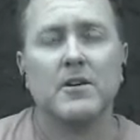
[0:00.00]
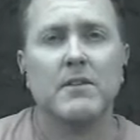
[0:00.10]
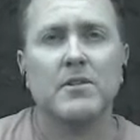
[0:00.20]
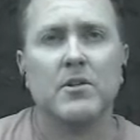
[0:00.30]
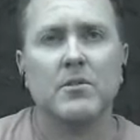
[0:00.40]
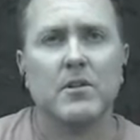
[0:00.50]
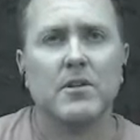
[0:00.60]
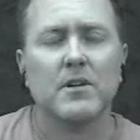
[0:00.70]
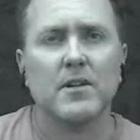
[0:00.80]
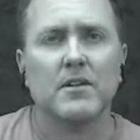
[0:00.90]
even though you
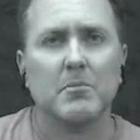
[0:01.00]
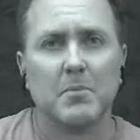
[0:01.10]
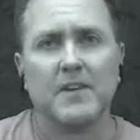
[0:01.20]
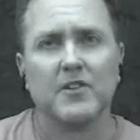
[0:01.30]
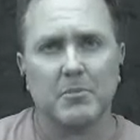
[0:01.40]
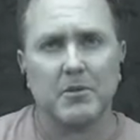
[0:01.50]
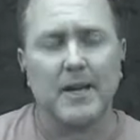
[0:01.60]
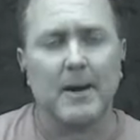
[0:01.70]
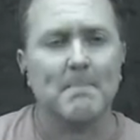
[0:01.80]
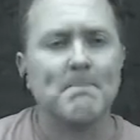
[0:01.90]
think that's impossible
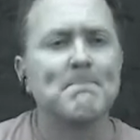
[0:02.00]
now.